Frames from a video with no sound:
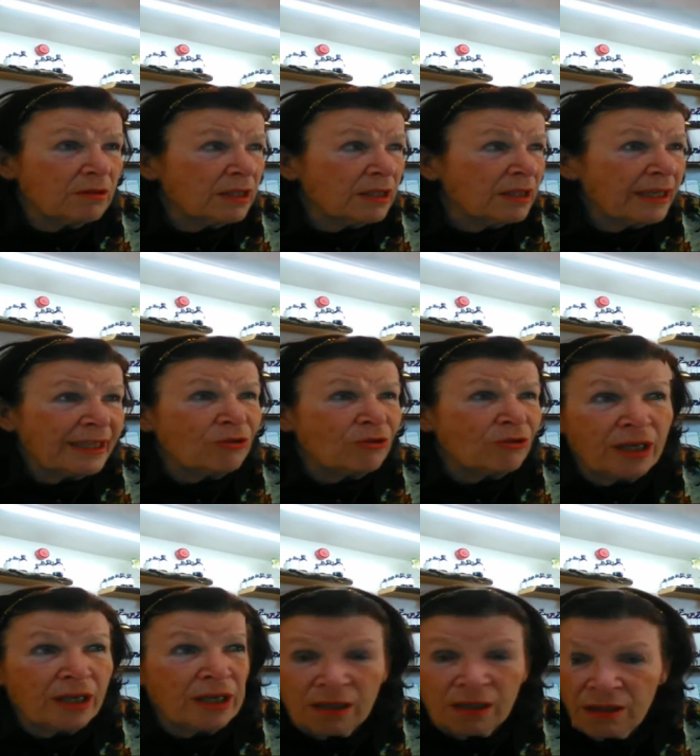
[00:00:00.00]
annoying
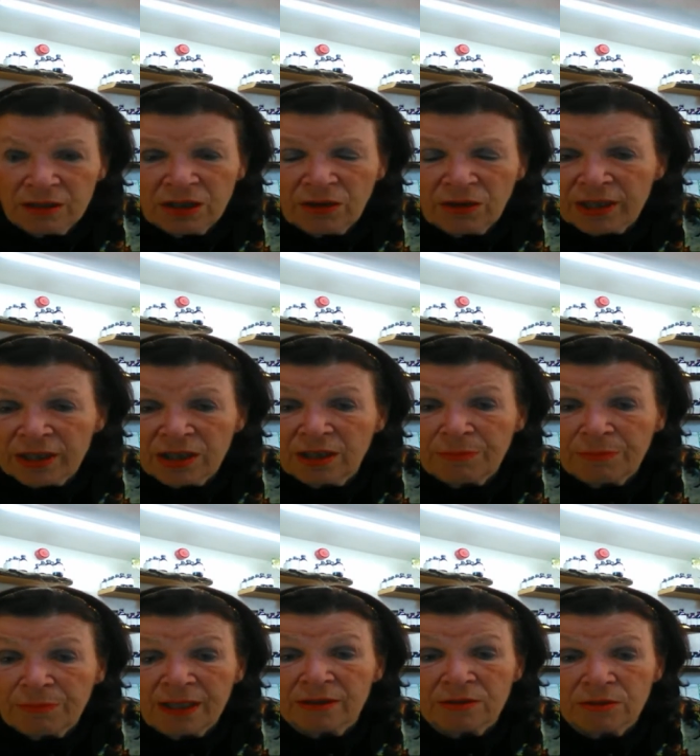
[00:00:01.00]
to actually make
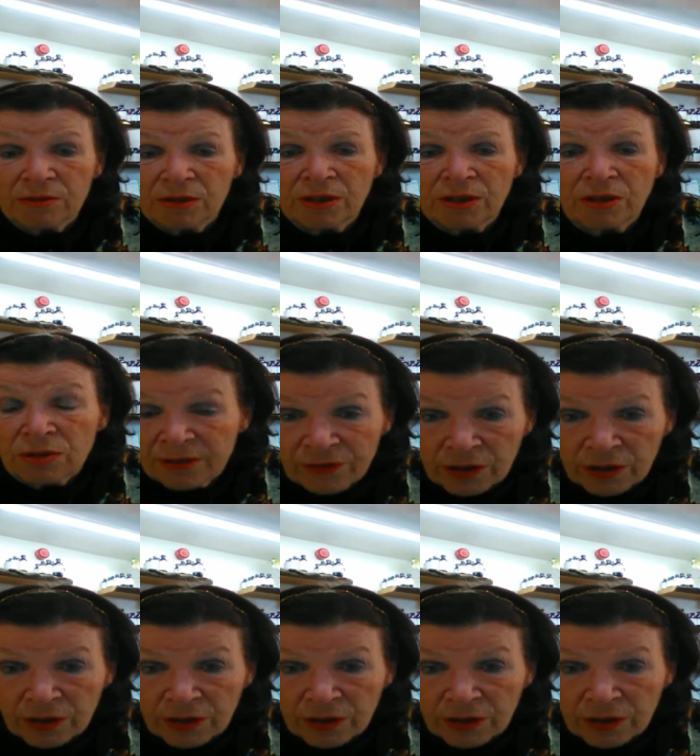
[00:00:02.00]
it useful.